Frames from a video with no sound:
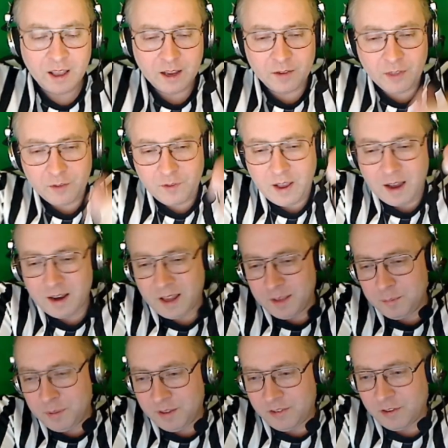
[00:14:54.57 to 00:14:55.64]
If they've got
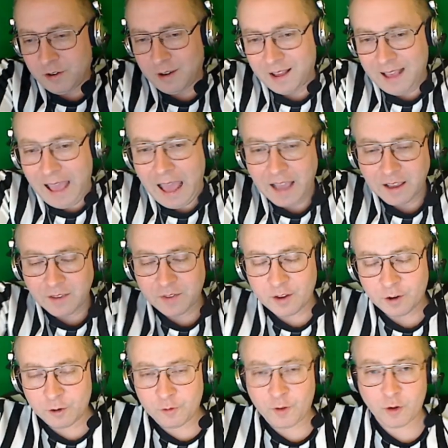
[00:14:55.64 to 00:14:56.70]
like bits that are like hanging
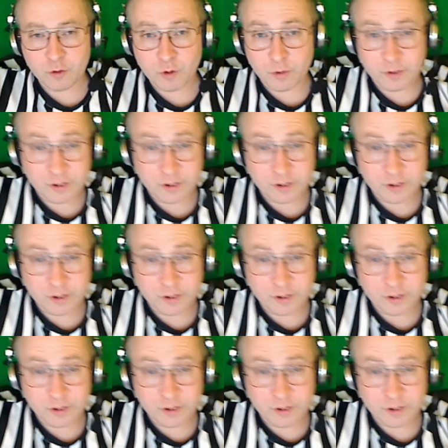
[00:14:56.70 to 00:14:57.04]
there or Velcro